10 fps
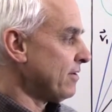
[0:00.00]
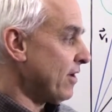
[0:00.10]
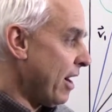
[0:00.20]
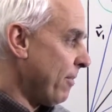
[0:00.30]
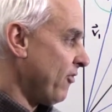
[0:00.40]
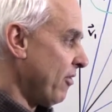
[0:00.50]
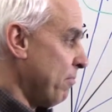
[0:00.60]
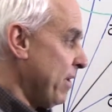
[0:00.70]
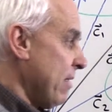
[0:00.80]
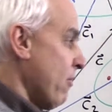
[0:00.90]
times the
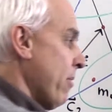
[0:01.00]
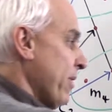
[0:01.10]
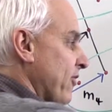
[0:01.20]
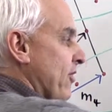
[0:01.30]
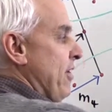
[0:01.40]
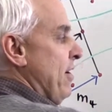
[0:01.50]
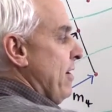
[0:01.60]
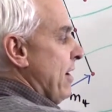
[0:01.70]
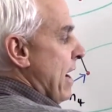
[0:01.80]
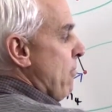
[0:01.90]
big moment
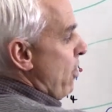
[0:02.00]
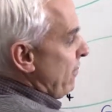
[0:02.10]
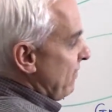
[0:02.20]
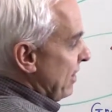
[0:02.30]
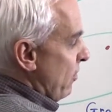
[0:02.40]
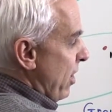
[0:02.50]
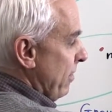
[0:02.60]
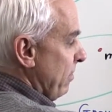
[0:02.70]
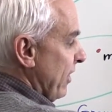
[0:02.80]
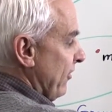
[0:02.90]

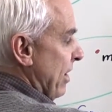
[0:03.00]
m1v1 plus